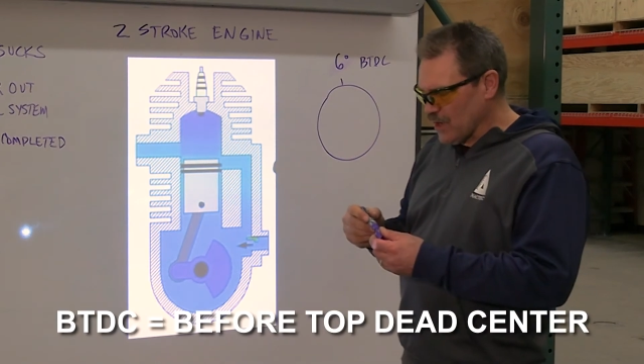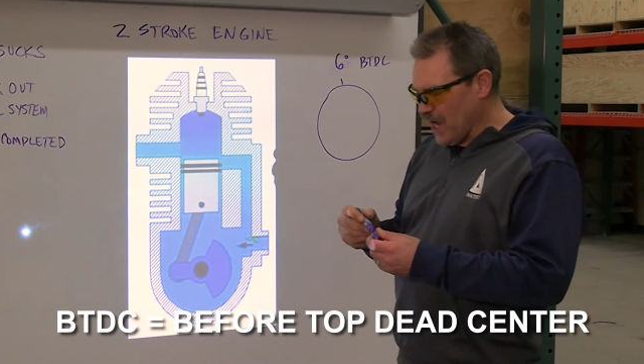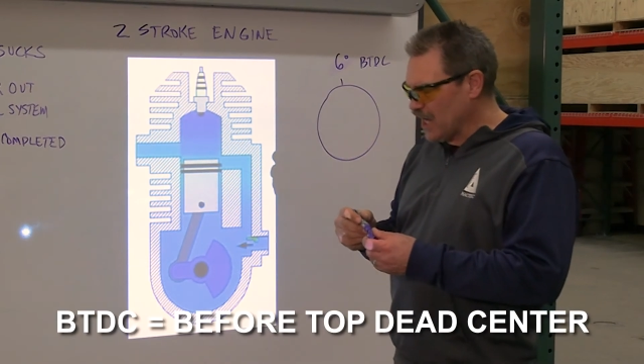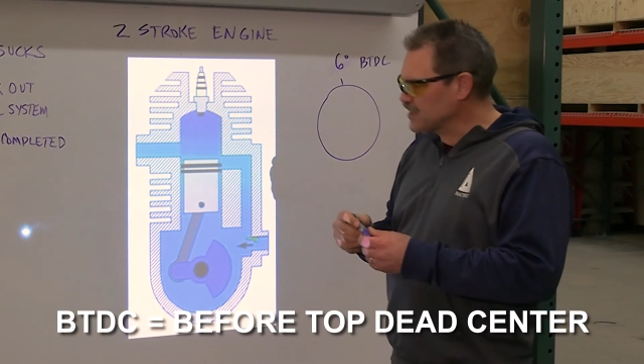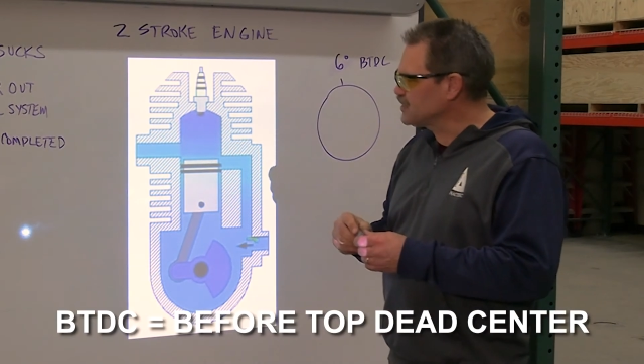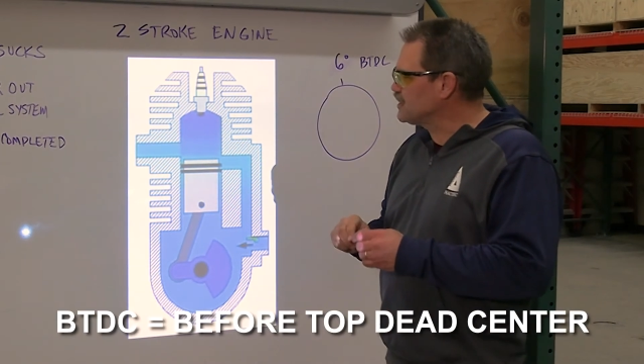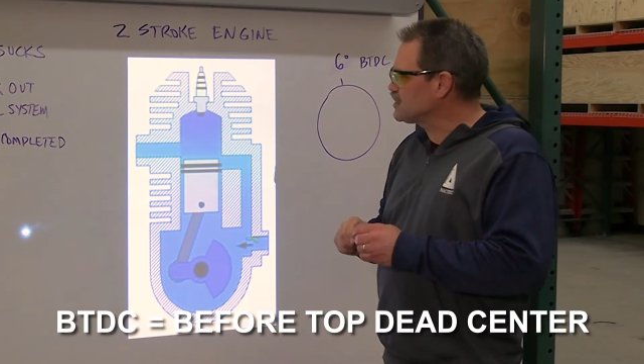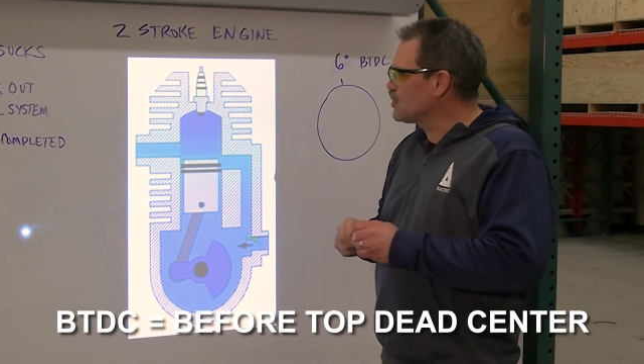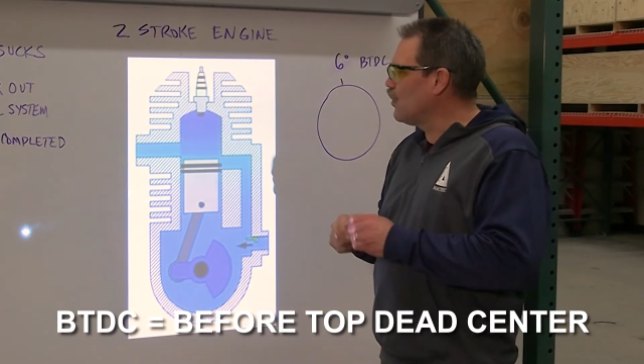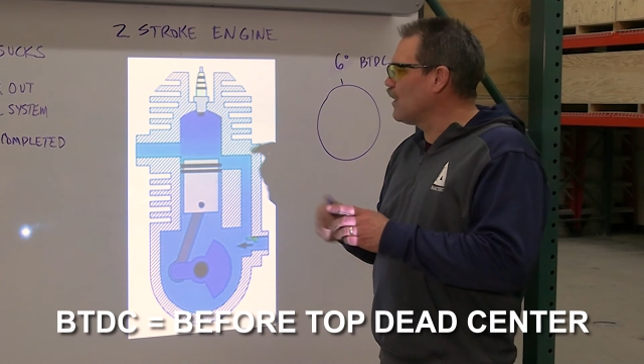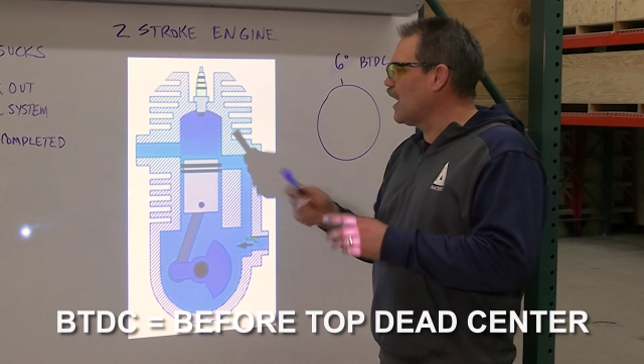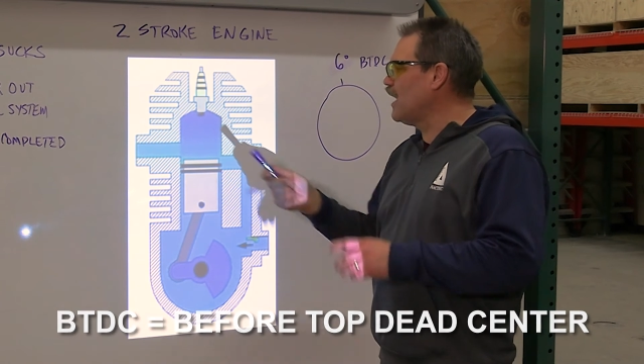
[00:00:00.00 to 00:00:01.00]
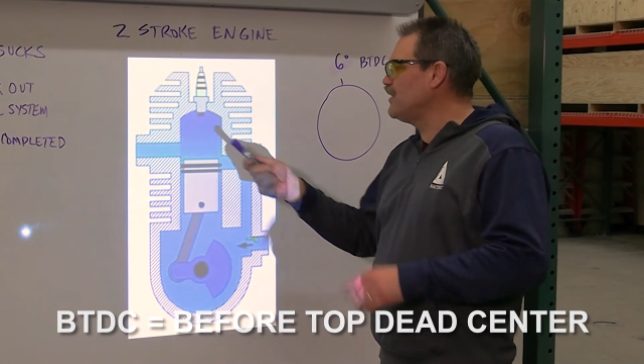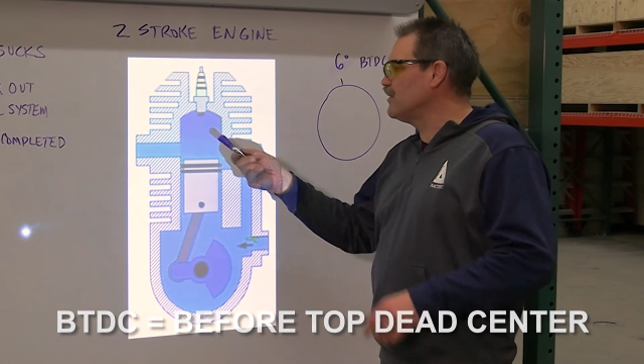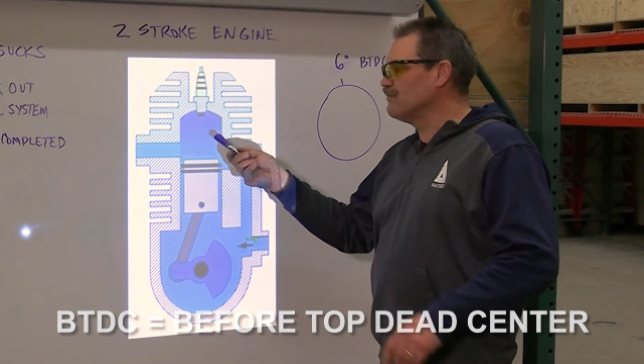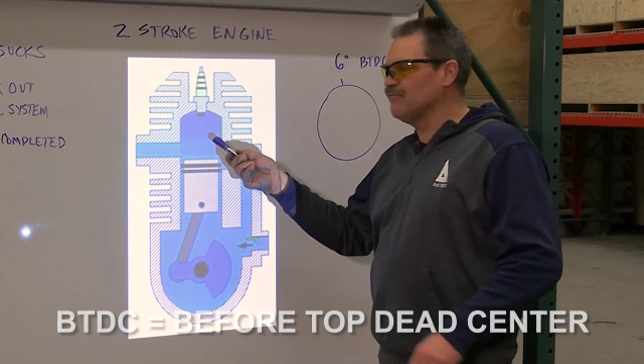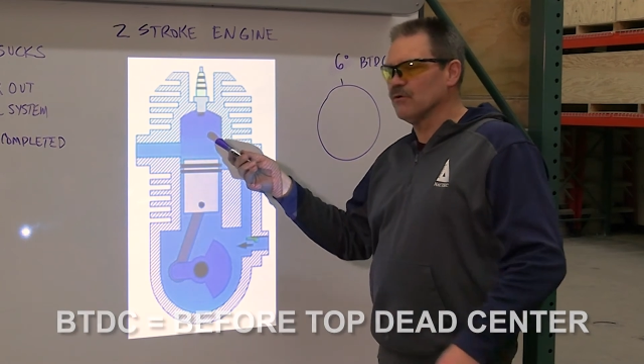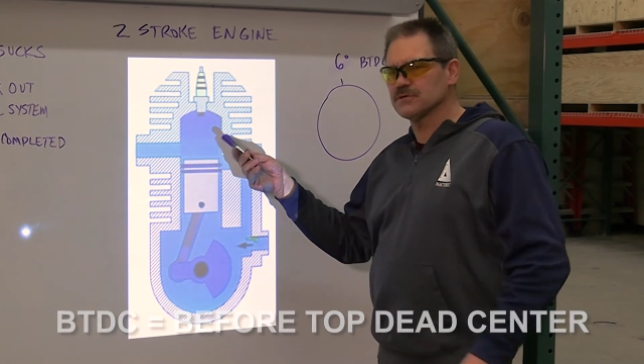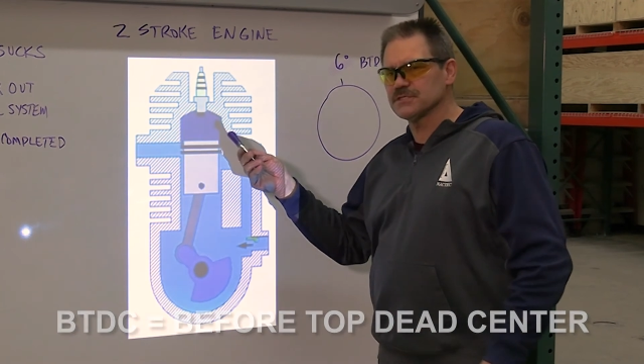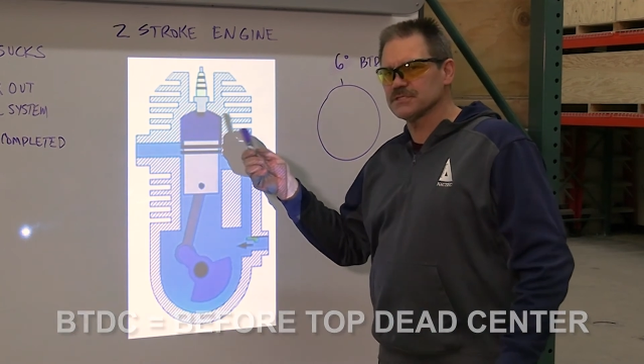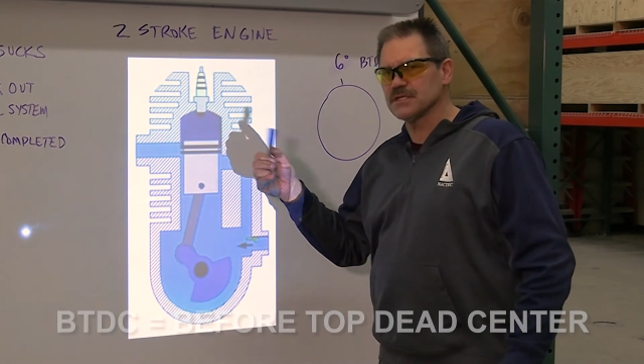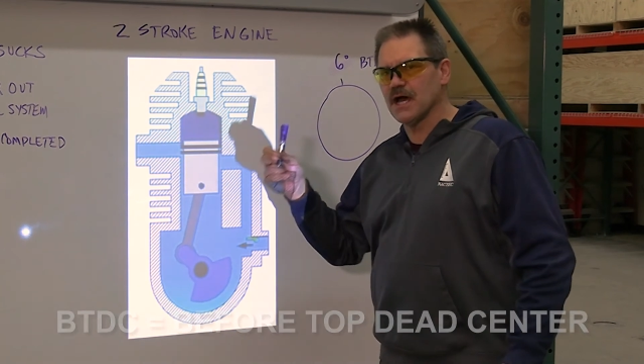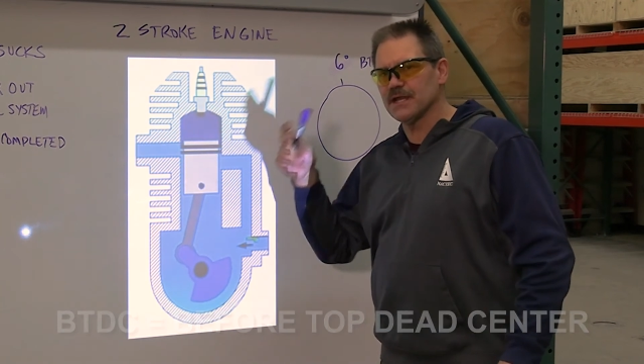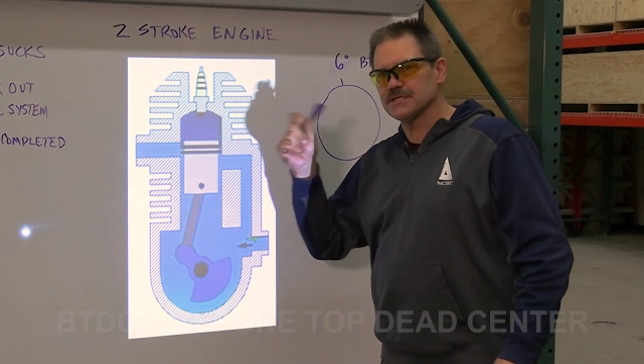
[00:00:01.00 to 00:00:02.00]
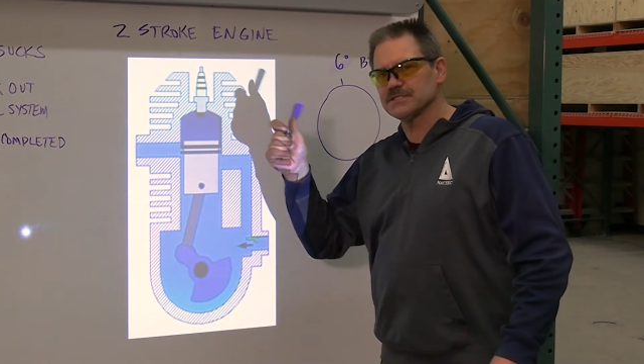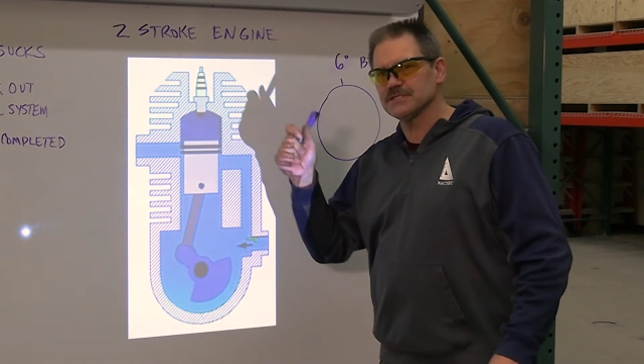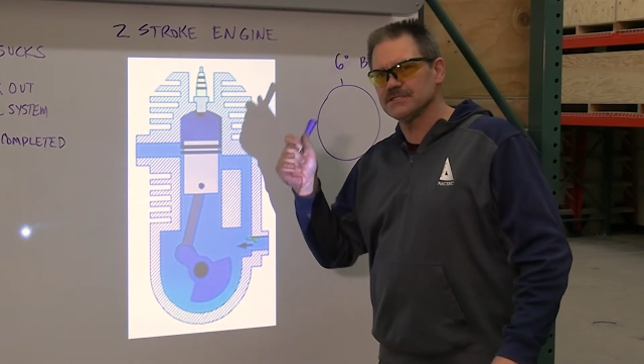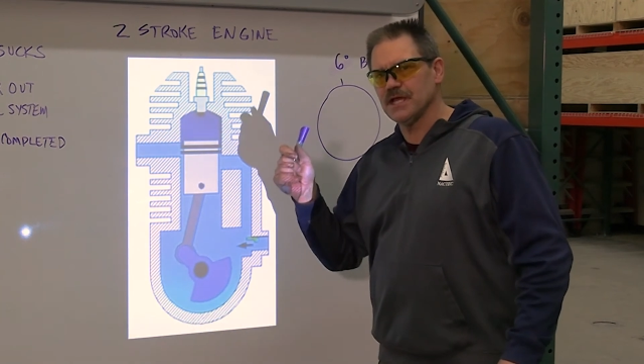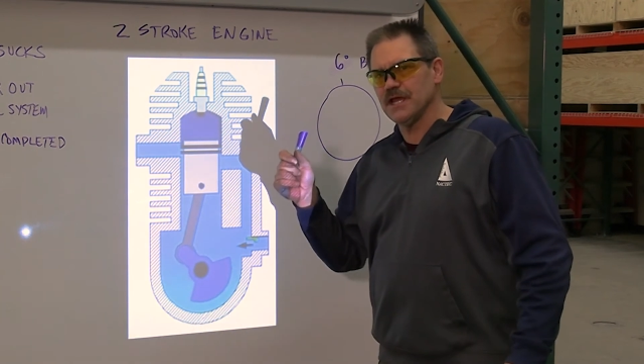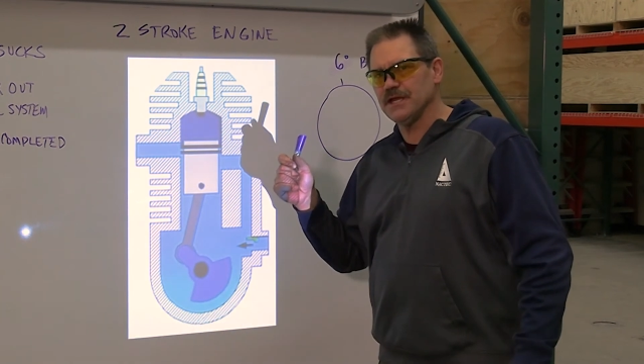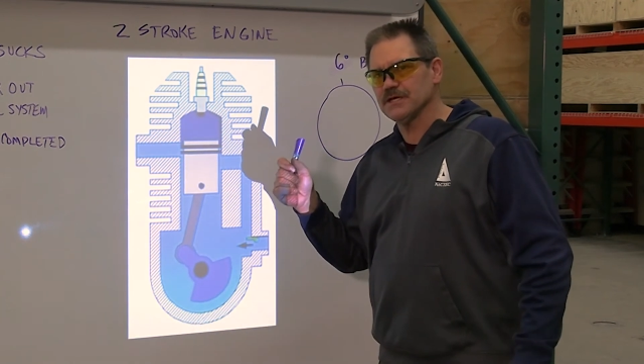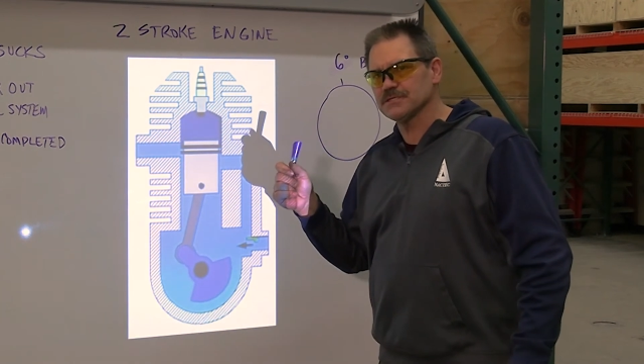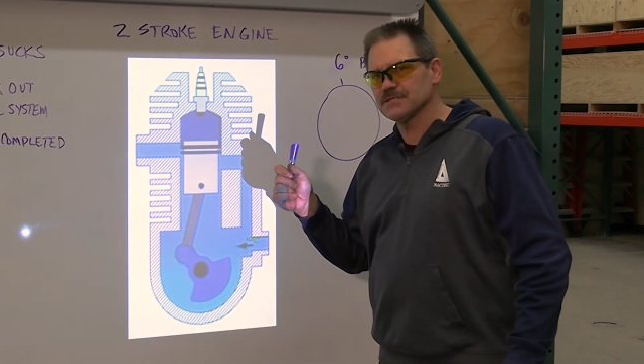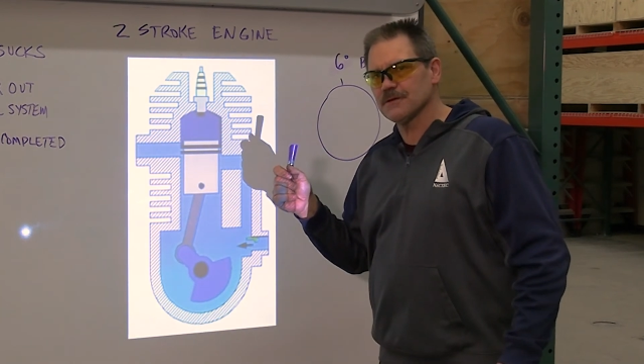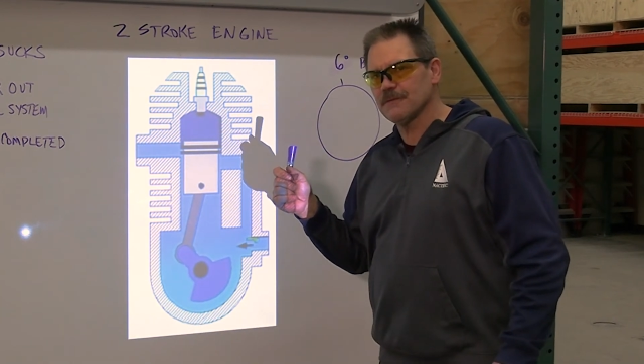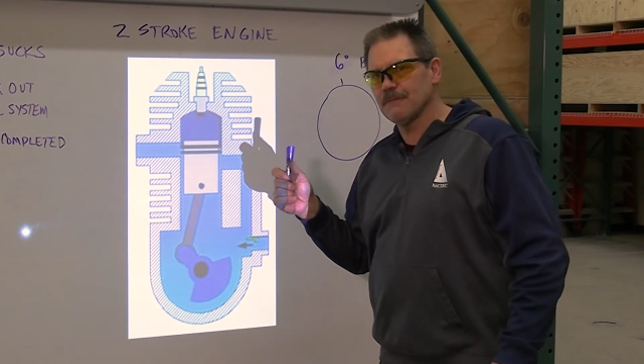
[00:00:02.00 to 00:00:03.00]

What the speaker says: reaction that's going on here, folks, is not instantaneous.